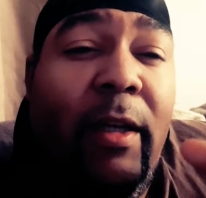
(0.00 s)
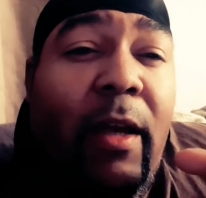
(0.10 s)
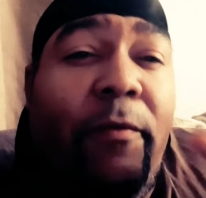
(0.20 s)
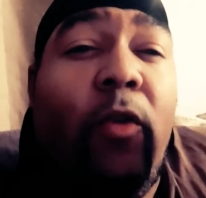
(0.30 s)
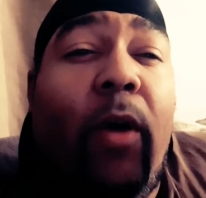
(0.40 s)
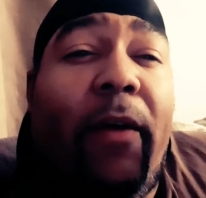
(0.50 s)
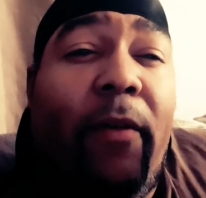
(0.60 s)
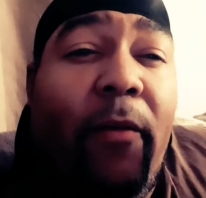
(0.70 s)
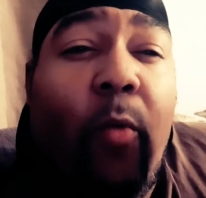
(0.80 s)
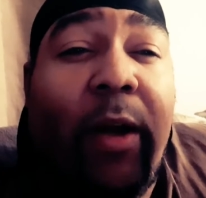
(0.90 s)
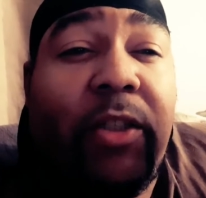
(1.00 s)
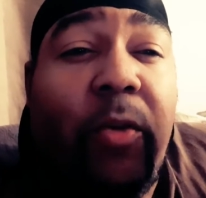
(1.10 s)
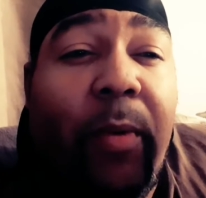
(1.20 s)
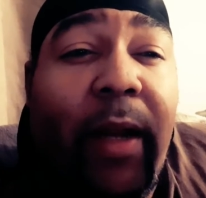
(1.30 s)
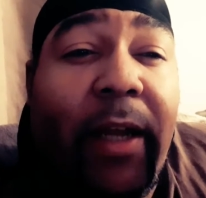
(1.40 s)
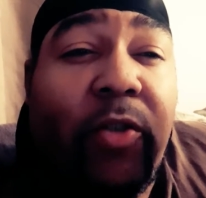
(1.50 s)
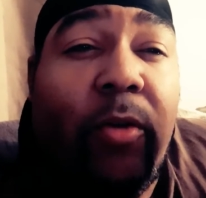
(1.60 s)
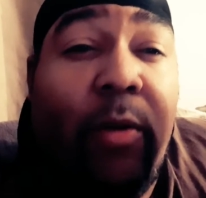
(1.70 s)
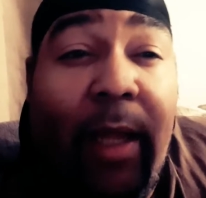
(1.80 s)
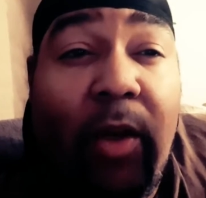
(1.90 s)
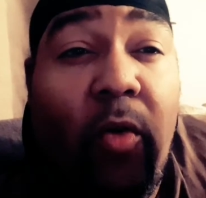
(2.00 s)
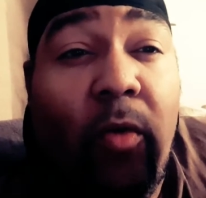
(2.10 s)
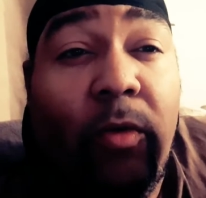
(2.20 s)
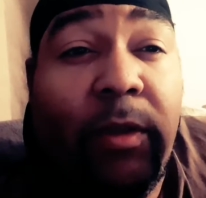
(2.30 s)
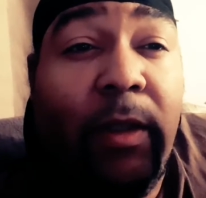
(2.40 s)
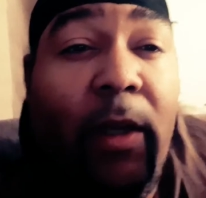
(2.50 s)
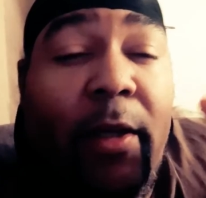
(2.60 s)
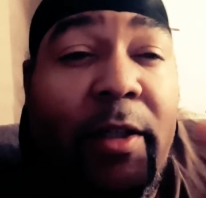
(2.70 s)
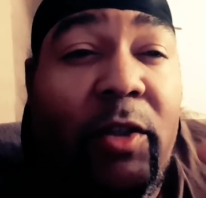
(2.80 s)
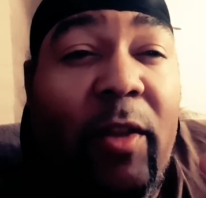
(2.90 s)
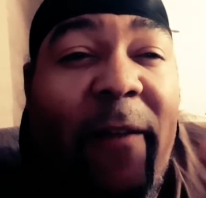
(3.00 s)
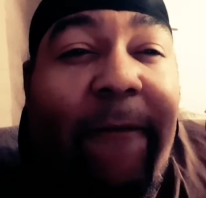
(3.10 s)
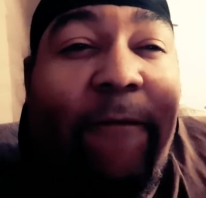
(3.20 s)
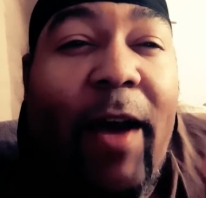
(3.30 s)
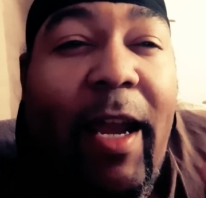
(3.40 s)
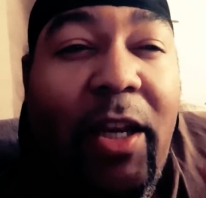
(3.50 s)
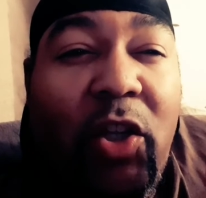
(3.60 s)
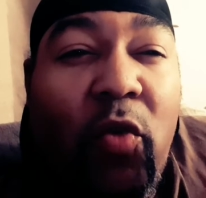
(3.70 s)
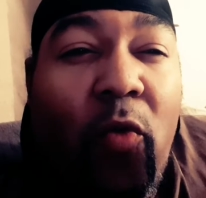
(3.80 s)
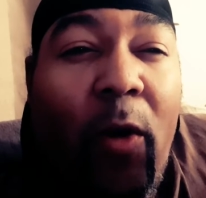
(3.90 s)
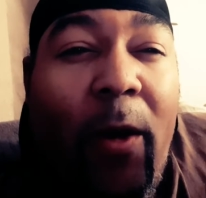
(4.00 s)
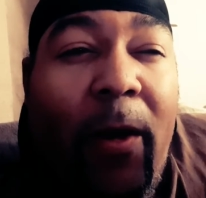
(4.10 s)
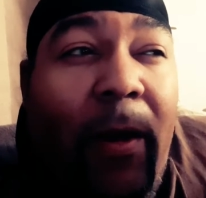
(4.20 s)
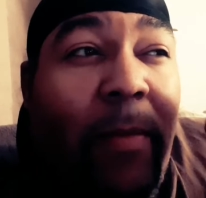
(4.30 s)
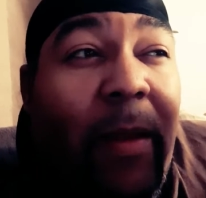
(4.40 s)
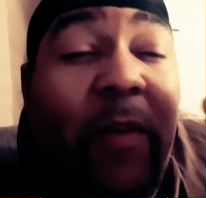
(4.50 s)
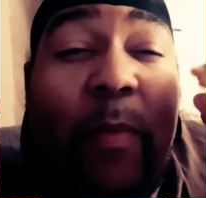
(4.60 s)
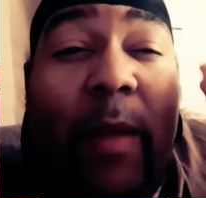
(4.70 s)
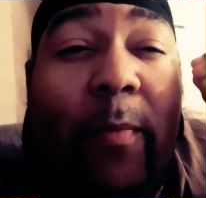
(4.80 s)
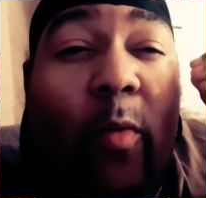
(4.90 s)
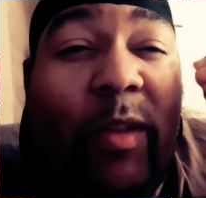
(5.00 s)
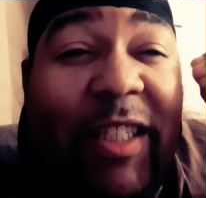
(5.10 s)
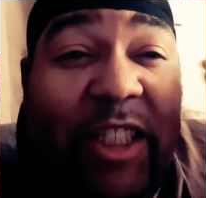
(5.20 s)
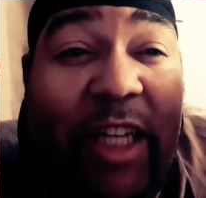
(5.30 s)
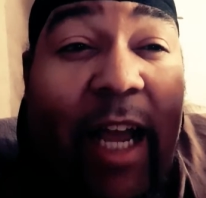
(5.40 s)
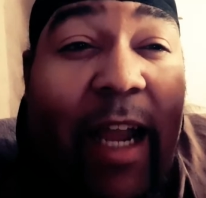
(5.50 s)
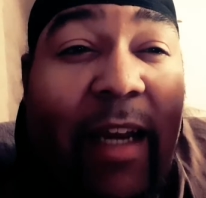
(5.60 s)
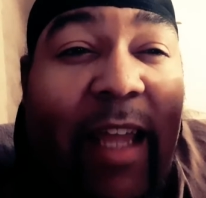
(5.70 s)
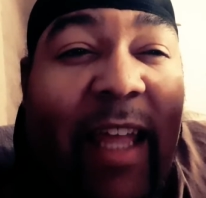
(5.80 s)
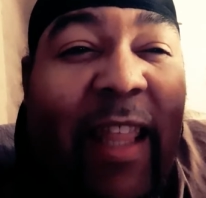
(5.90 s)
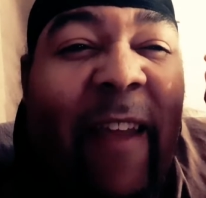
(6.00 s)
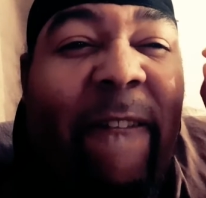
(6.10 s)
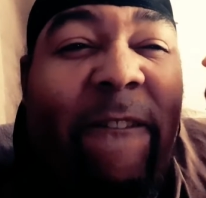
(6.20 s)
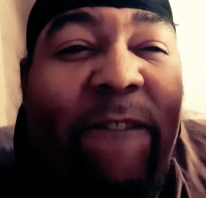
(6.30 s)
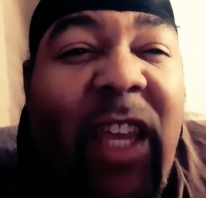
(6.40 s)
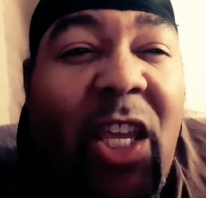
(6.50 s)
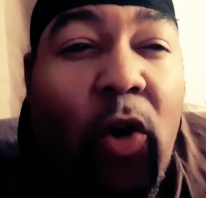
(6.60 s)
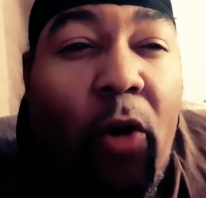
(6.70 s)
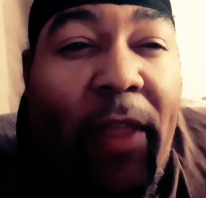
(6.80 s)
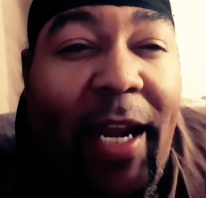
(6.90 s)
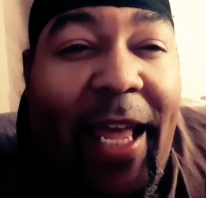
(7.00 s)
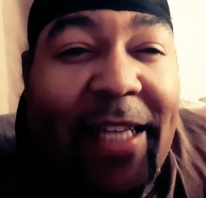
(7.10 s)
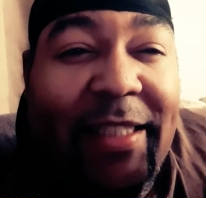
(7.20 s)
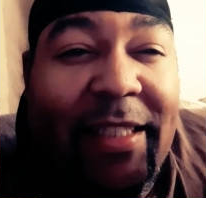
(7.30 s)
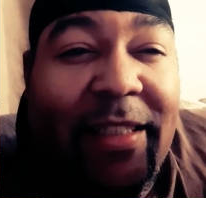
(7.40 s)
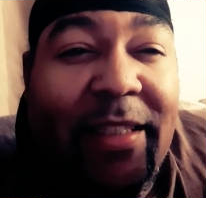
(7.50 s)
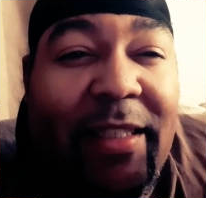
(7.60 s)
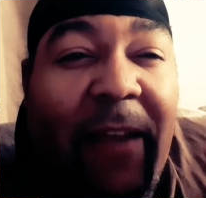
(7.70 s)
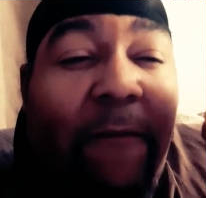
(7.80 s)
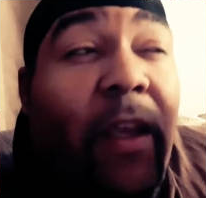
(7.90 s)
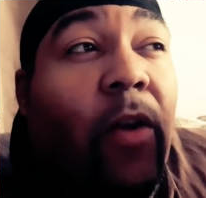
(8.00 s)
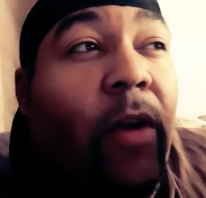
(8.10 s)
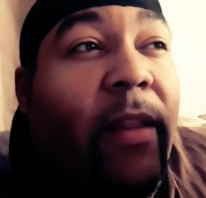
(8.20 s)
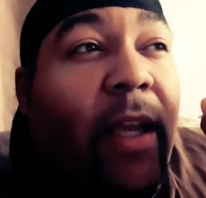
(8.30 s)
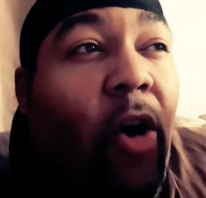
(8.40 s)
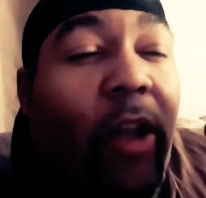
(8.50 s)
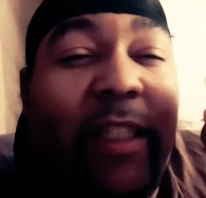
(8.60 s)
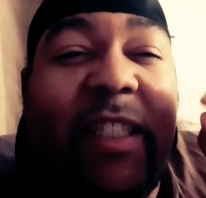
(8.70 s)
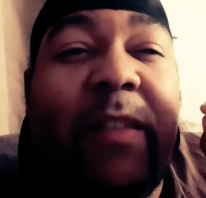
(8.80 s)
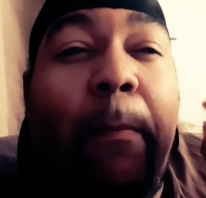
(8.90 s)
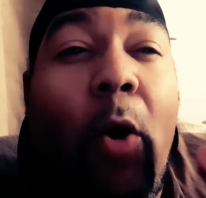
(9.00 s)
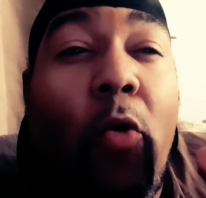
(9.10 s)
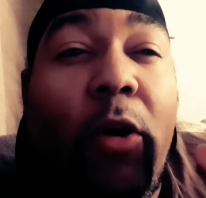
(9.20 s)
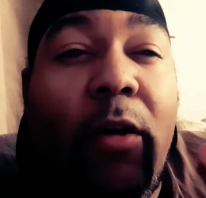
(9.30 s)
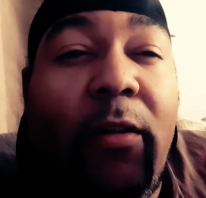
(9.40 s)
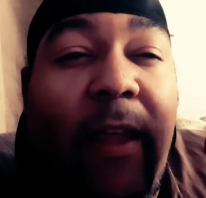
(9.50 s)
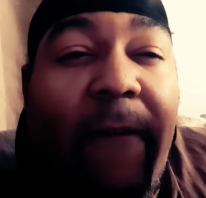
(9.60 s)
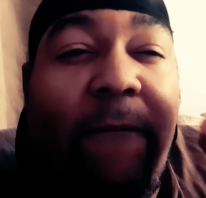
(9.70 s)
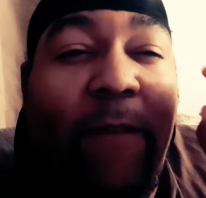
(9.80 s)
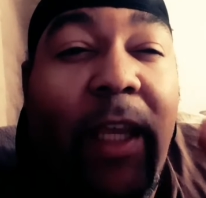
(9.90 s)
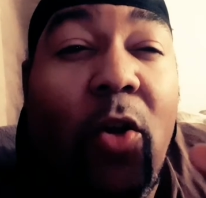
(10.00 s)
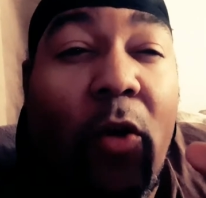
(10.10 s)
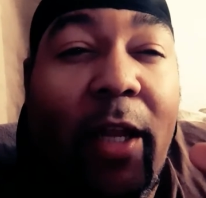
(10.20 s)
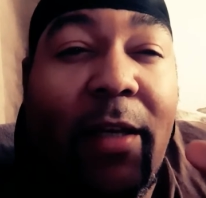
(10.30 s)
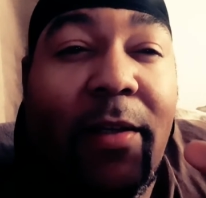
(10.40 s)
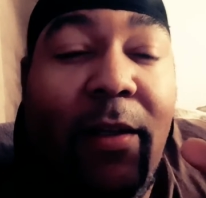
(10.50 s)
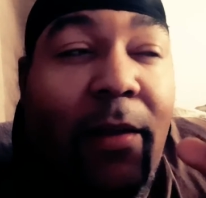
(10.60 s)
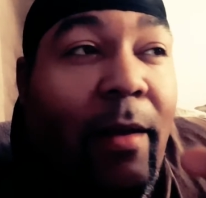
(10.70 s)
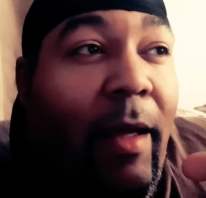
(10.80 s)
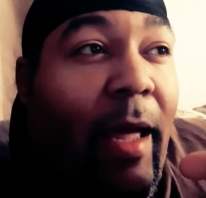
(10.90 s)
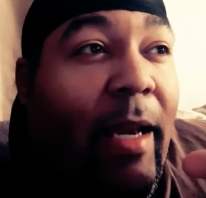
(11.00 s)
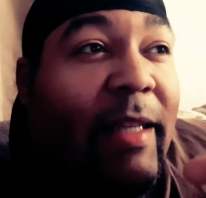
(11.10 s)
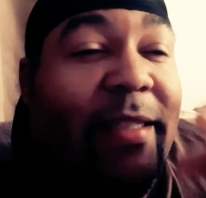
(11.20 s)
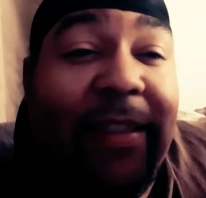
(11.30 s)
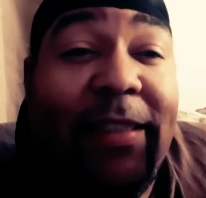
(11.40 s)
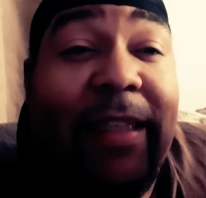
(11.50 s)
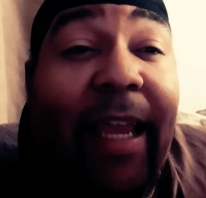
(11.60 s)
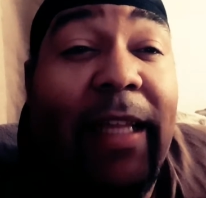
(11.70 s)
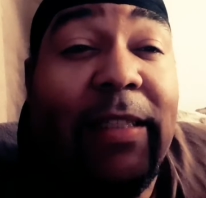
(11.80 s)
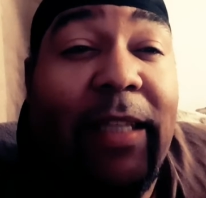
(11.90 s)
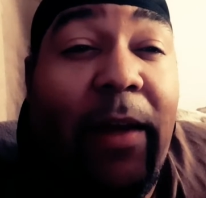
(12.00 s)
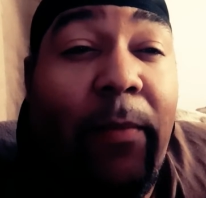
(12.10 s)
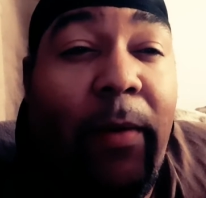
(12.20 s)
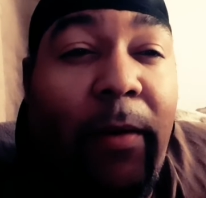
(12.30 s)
If you ever watched Supernatural, they're like ghouls. So they find you, these people with the shine, and they feed on that essence. They feed on it. They call it smoke. They feed on it, and it sustains them.